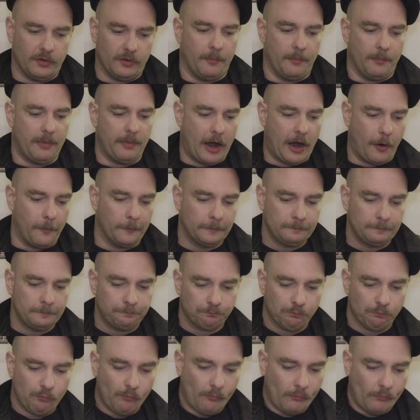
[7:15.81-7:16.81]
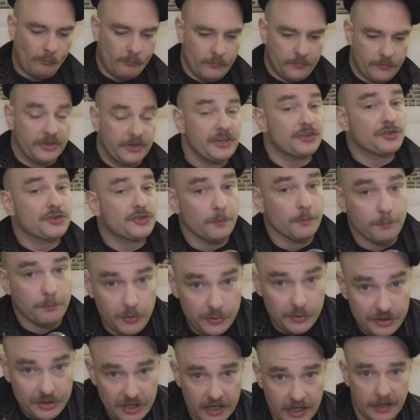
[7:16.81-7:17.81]
about
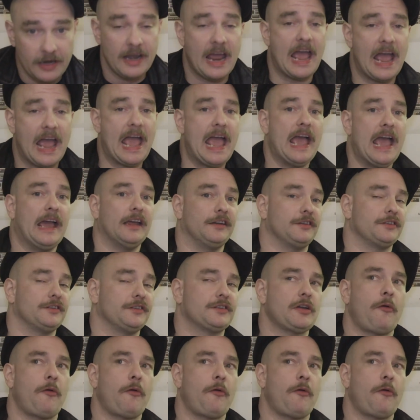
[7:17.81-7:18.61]
distribution and